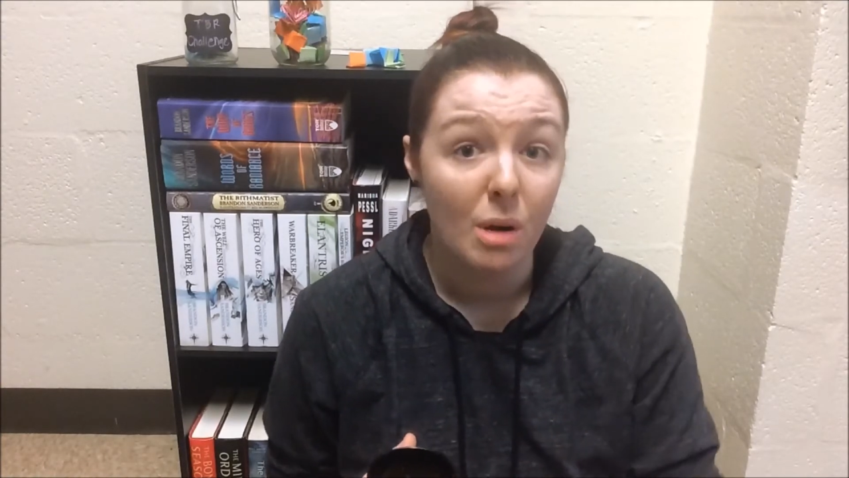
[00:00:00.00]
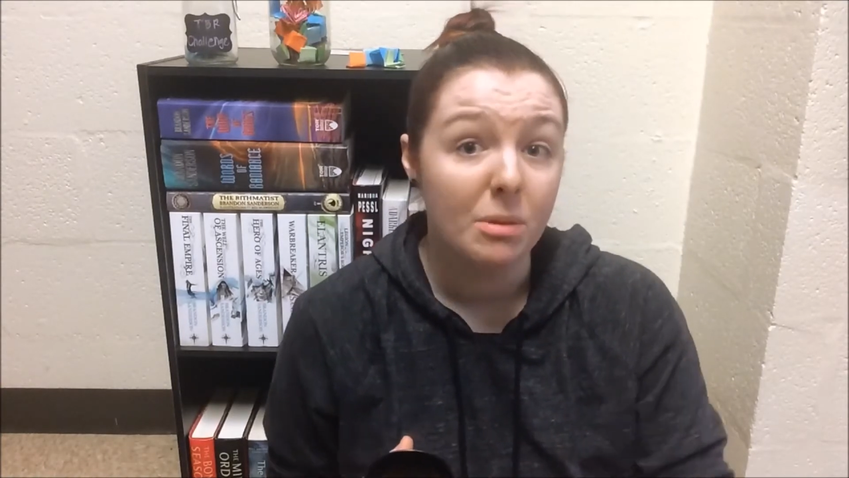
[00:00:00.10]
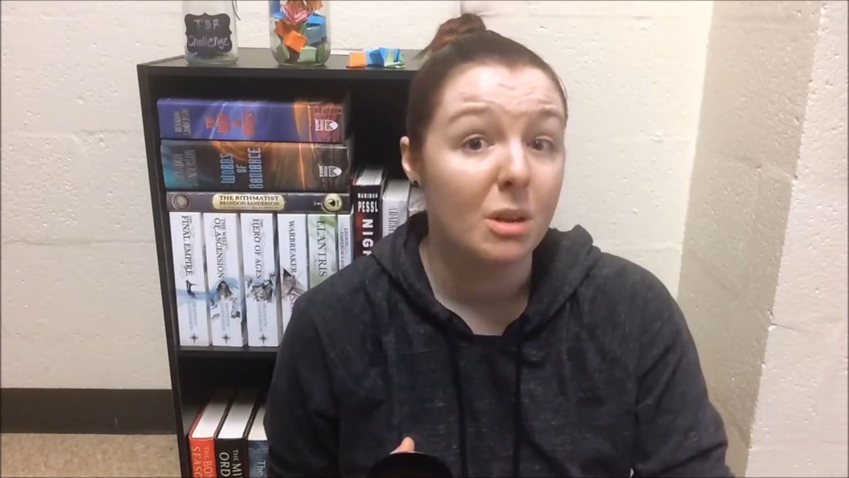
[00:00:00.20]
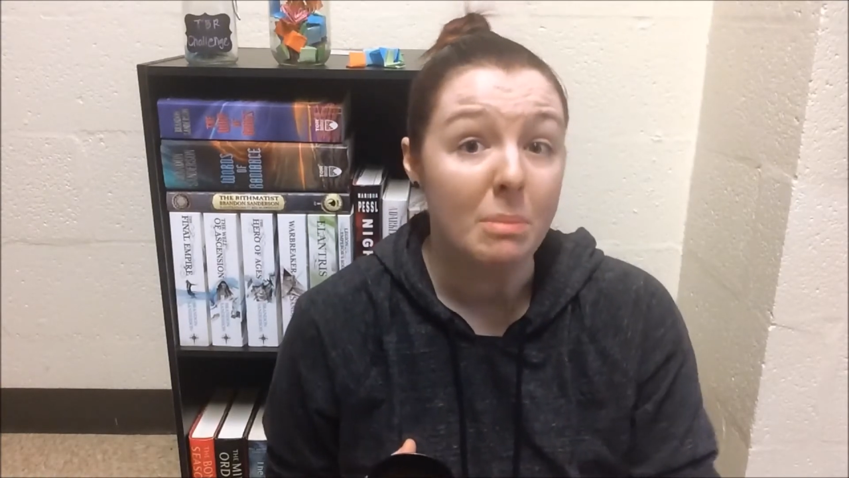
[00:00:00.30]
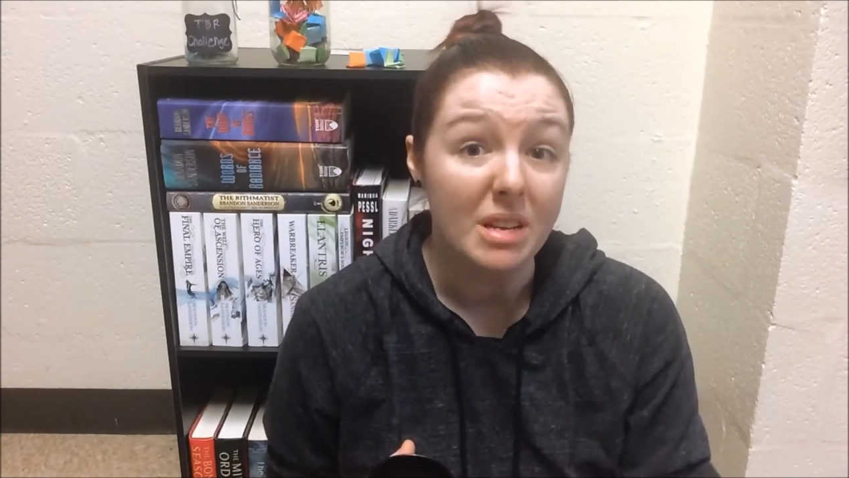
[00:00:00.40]
I'm
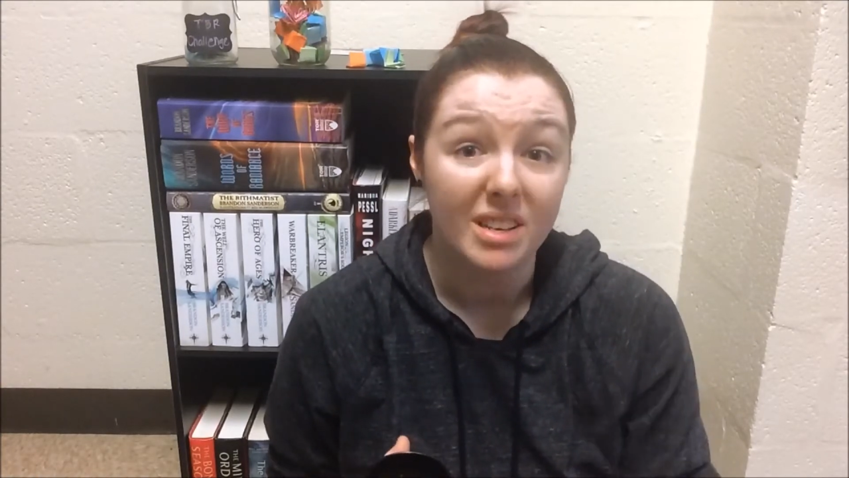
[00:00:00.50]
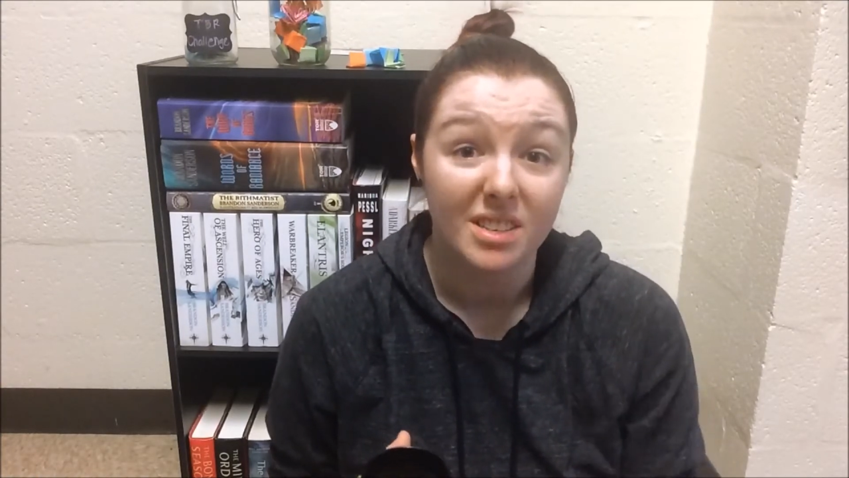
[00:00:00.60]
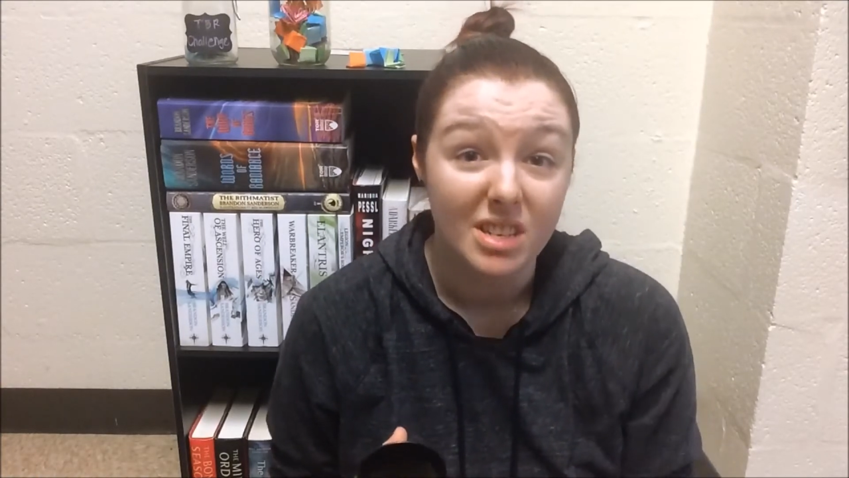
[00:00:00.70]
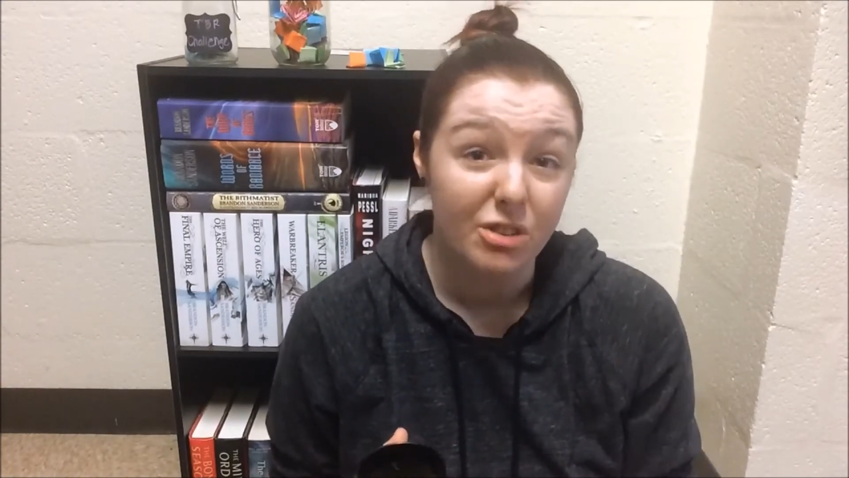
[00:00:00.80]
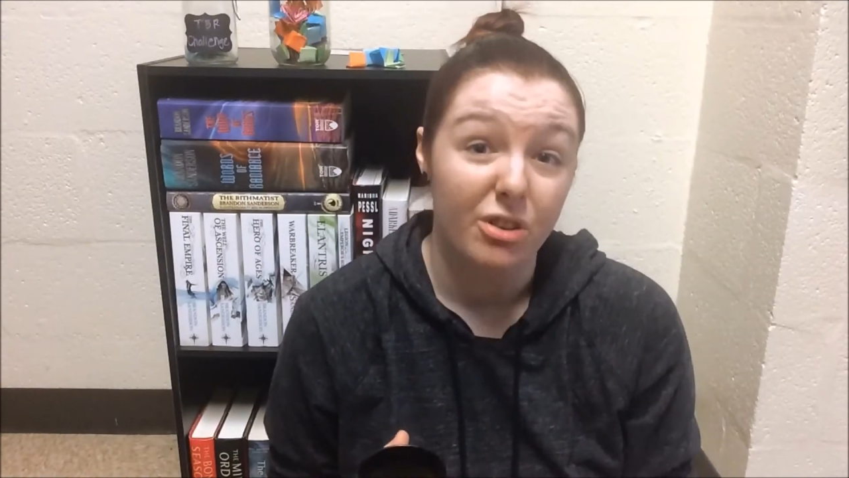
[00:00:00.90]
gonna be a
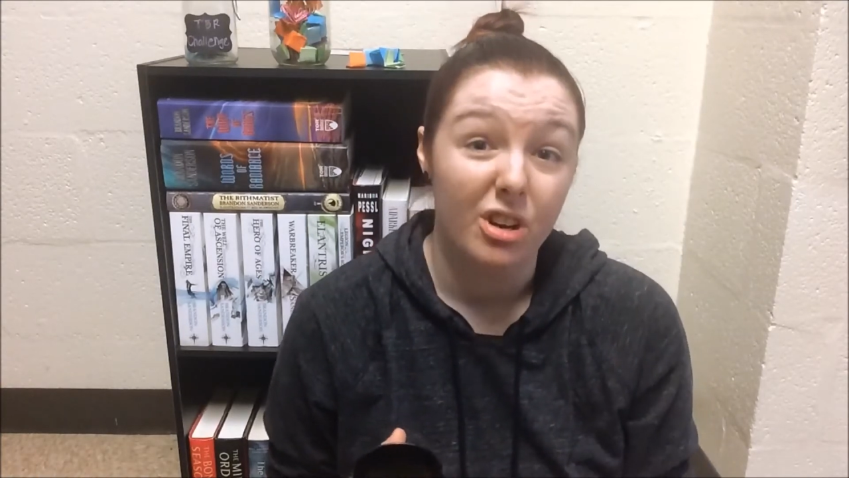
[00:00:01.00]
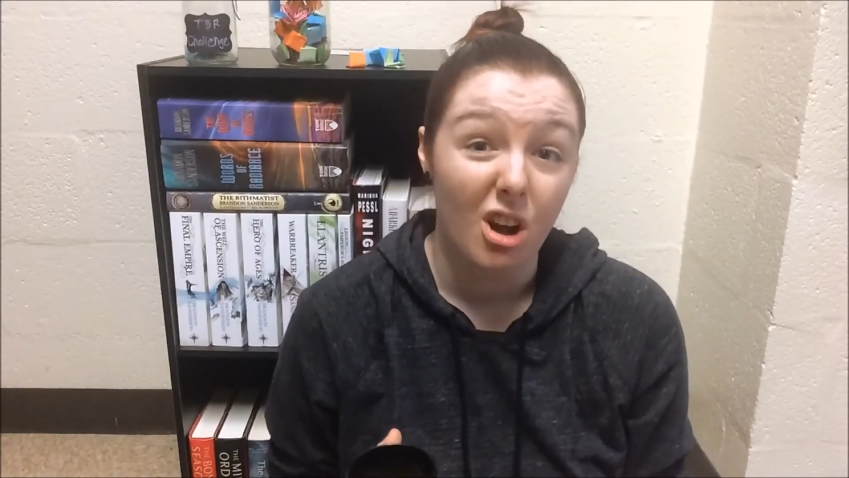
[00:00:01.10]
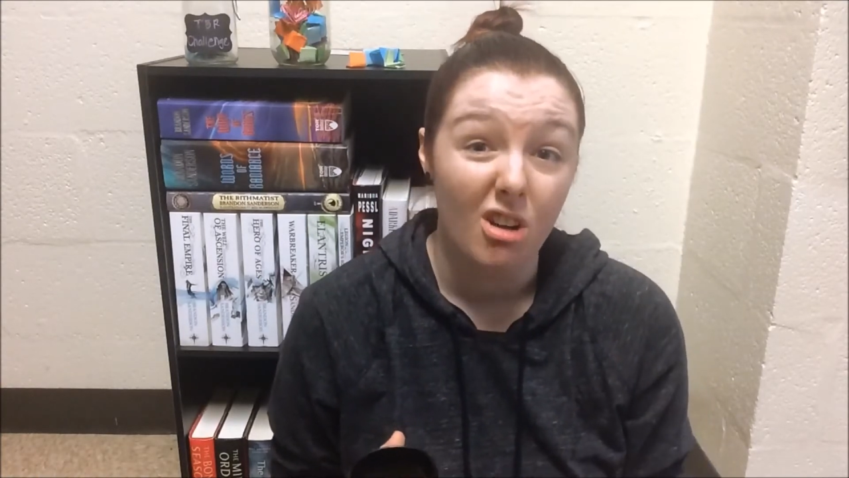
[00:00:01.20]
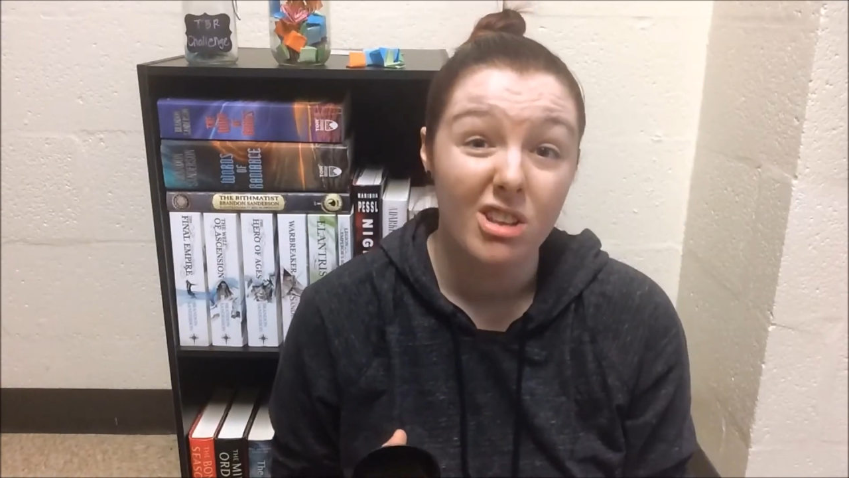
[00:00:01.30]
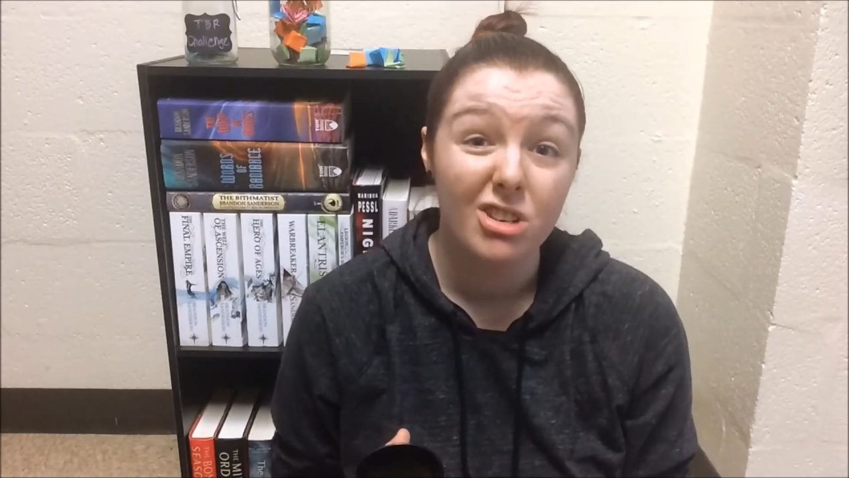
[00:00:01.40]
senior in
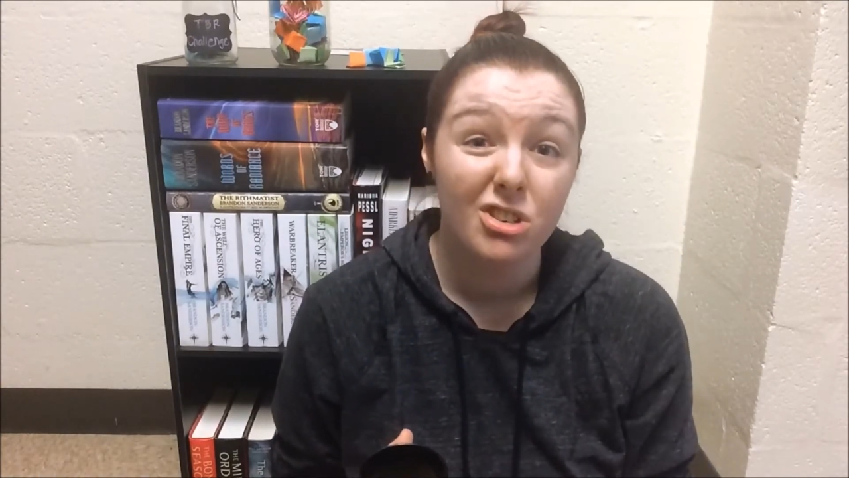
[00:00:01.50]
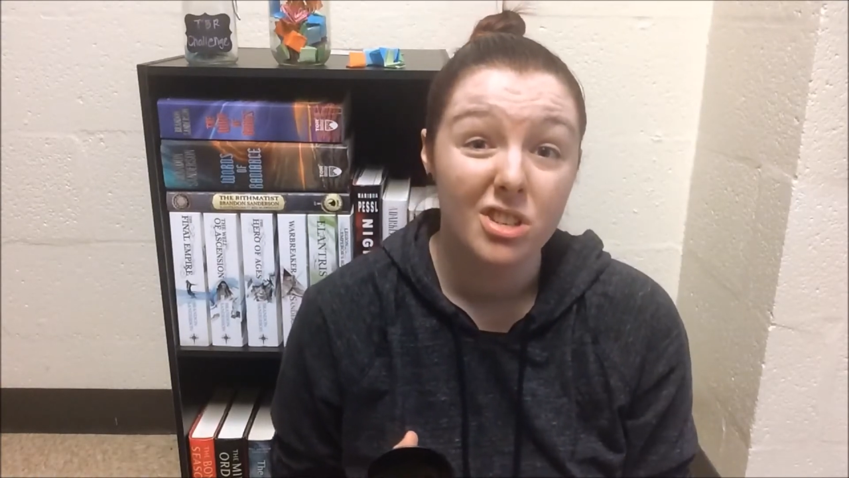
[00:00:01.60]
college